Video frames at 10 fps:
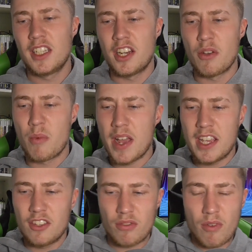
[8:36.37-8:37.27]
you know, where
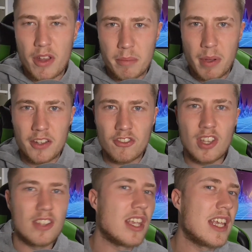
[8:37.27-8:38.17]
he's throwing
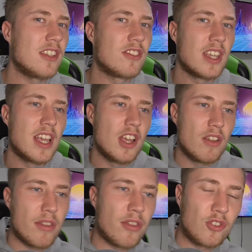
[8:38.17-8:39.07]
punches, he's
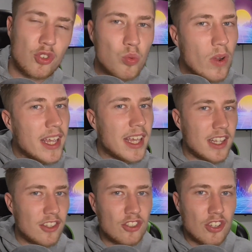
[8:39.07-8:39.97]

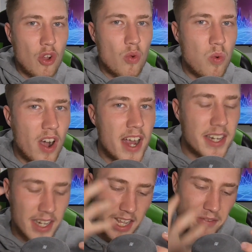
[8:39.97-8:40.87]
swinging so
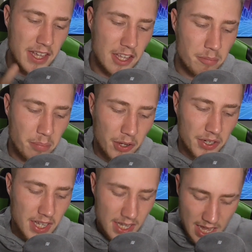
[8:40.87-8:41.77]
wide and leaving his
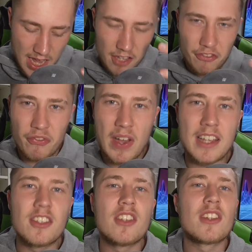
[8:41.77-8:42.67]
body, his
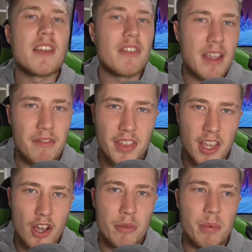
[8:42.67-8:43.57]
face, he's leaving
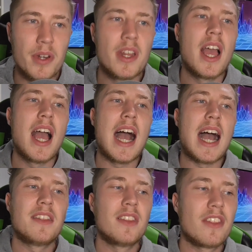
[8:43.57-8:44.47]
everything open.
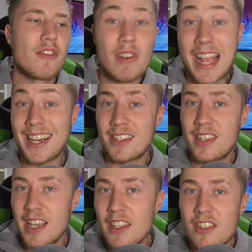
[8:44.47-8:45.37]
And the
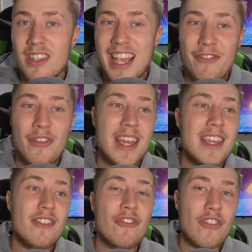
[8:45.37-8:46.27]
reality is, is if
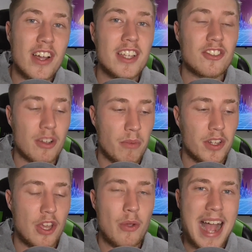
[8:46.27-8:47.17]
he fights
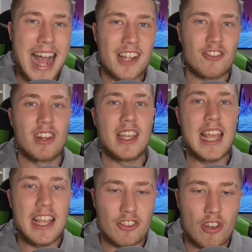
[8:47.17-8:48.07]
someone who
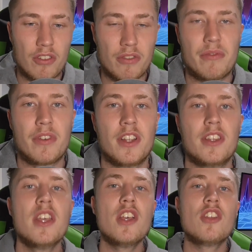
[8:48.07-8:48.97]
actually is
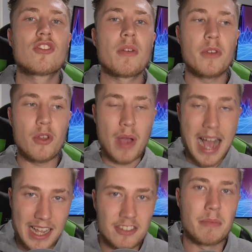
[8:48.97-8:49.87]
confident, someone who
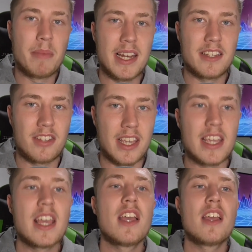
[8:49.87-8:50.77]
has
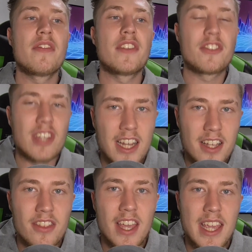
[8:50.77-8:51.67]
ability, the
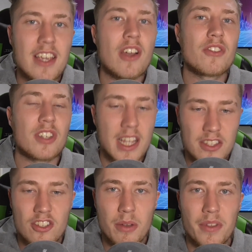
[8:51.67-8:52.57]
second that he goes
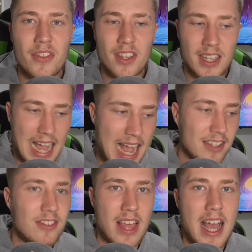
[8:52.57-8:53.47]
against someone that
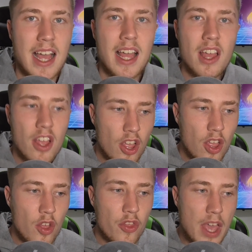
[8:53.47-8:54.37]
has that,
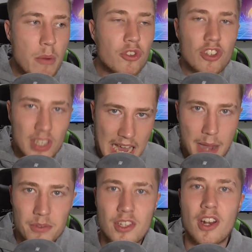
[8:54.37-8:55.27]
they will just
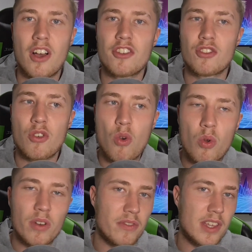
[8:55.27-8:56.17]
capitalize on
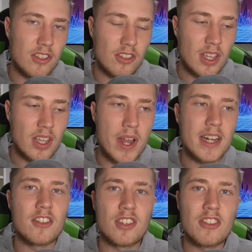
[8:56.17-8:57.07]
all of these
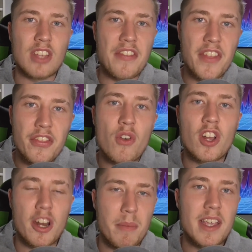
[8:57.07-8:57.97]
weaknesses and they're
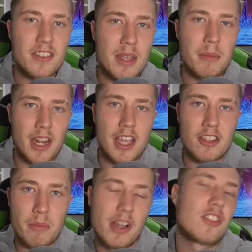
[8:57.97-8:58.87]
not going to be
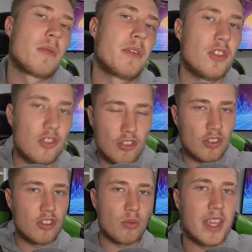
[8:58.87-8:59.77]
intimidated by someone that's
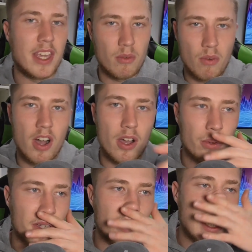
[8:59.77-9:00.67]
just swinging
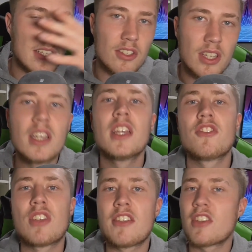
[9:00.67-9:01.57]
wild. And that's
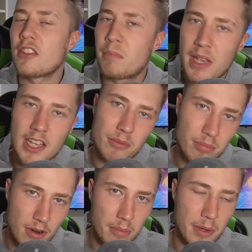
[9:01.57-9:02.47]
JJ's
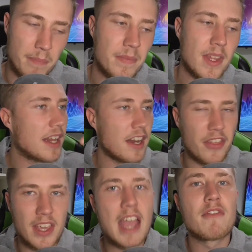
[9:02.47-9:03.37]
biggest problem. And I
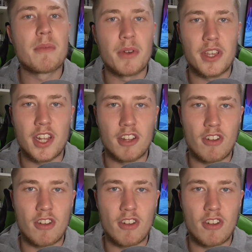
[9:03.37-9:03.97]
think everybody can